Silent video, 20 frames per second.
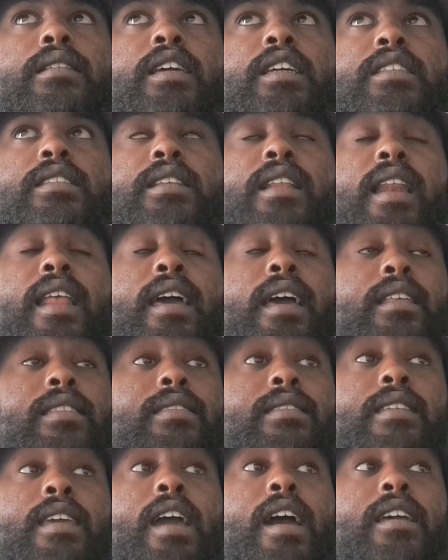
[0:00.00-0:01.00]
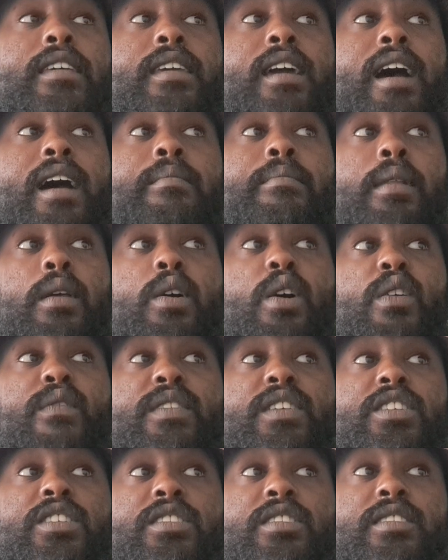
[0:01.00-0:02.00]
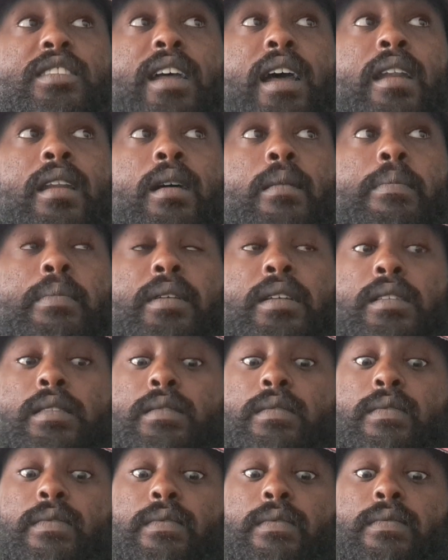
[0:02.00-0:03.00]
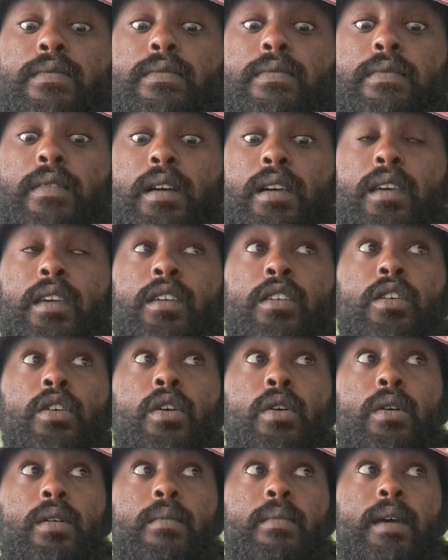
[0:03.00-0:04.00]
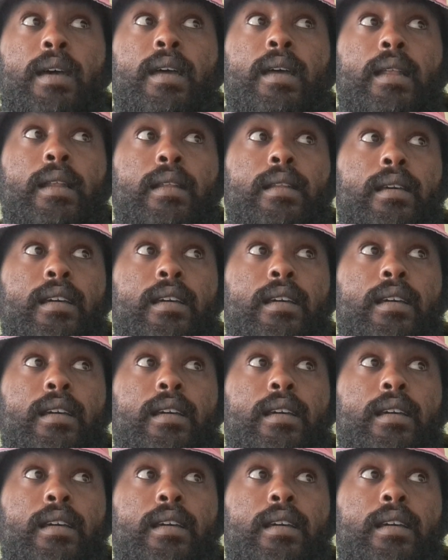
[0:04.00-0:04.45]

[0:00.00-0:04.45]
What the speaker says: he's Jan Blachowicz's stand-up is fucking good, man.